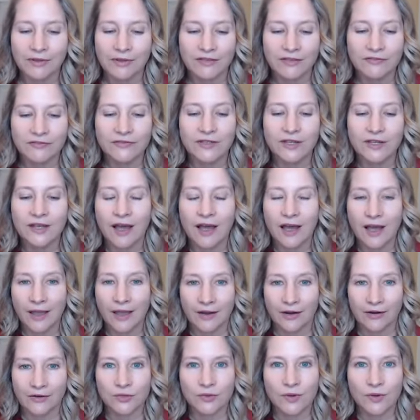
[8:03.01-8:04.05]
lifting
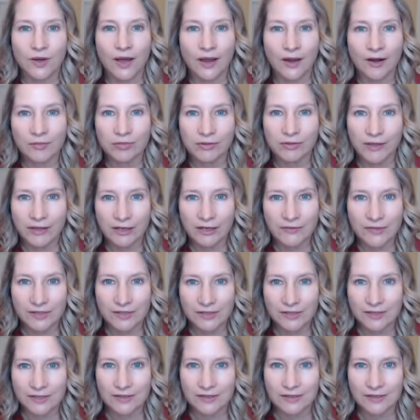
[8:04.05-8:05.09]
higher to a higher plane of
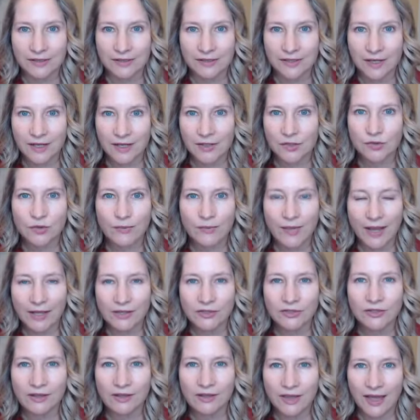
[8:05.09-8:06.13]
existence. So
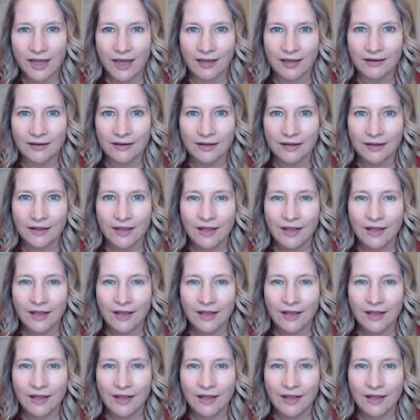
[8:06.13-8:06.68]
imagine that.